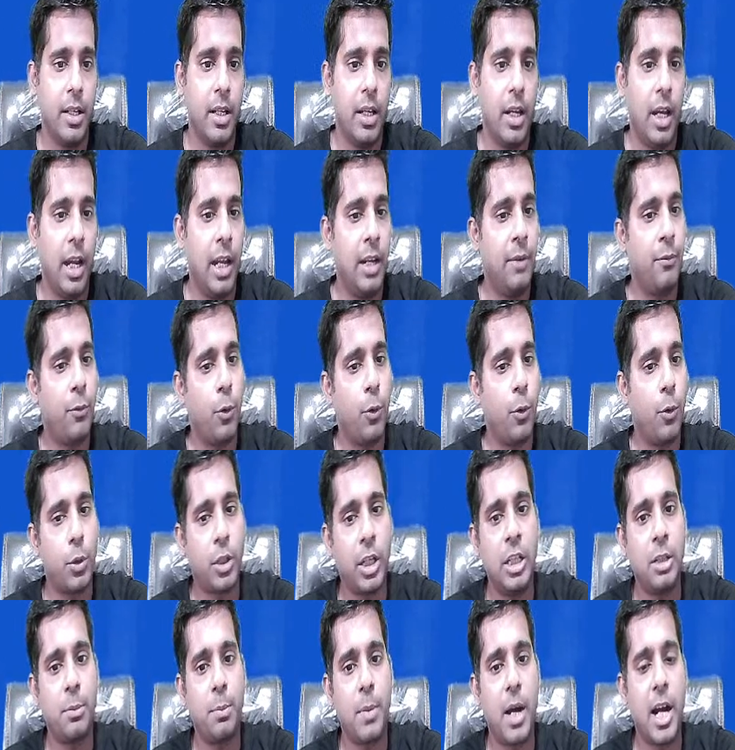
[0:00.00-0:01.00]
and
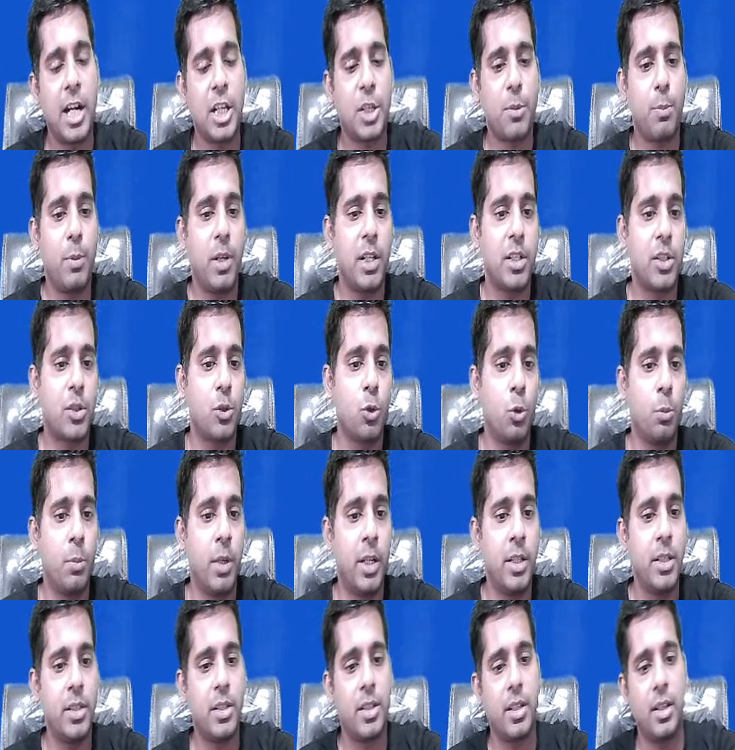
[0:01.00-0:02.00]
14th March plus 2
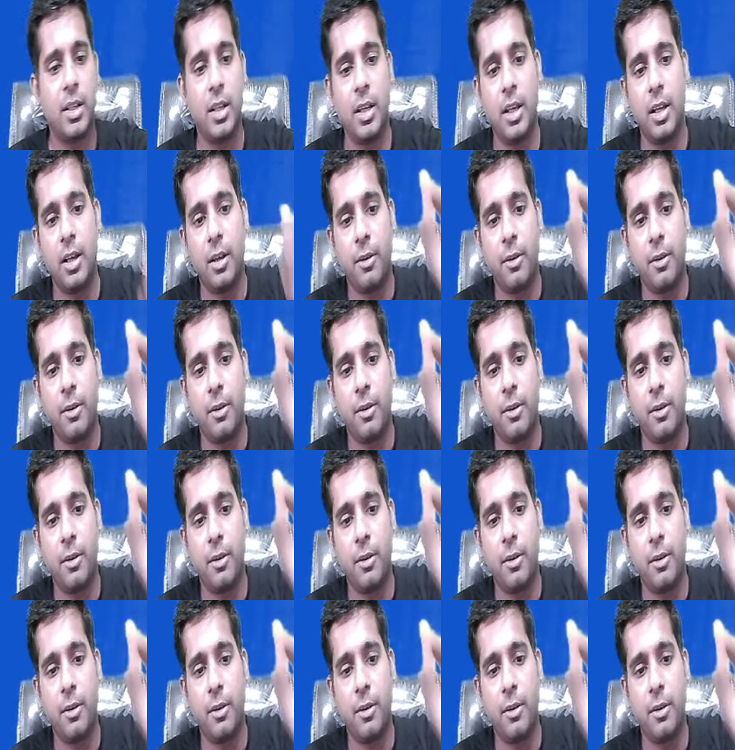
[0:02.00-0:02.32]
months,